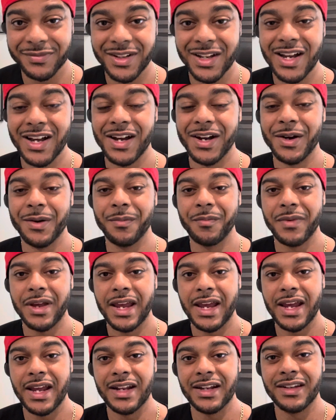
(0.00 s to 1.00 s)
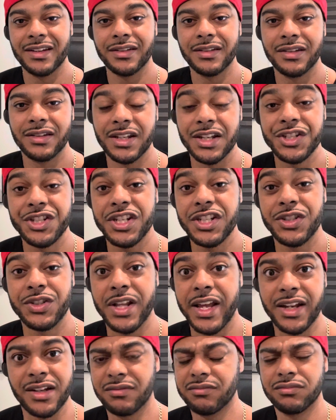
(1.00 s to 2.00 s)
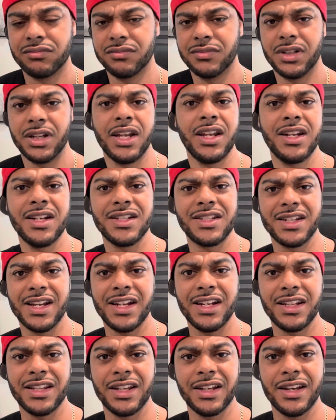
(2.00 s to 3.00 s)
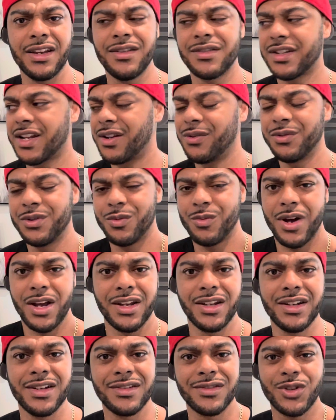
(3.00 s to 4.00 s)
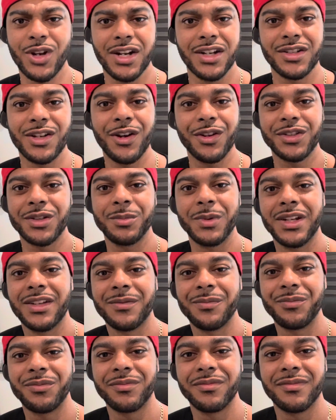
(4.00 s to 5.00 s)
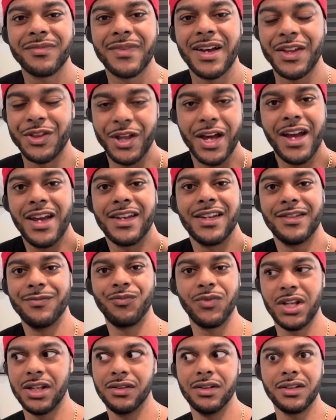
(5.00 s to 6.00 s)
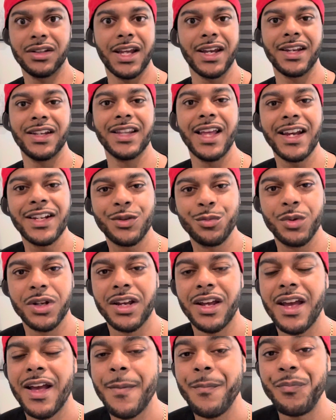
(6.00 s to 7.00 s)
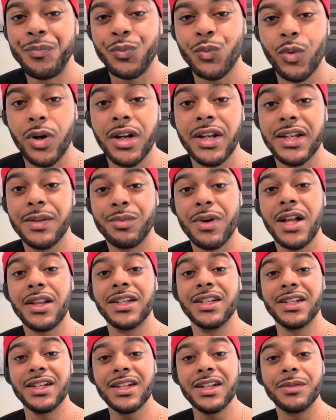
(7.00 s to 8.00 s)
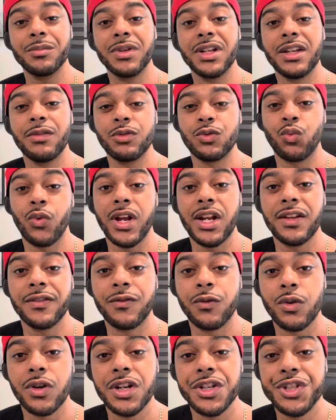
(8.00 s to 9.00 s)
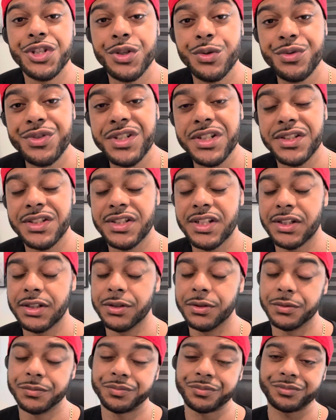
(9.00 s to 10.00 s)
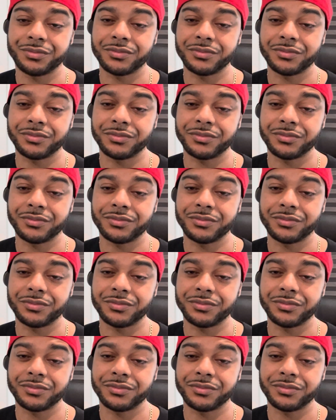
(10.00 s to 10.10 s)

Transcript: And then she's like, he didn't say anything else. I don't know why he didn't try to talk to me. I thought he looked like he liked me. Well, he probably did, but he was waiting for a choosing signal.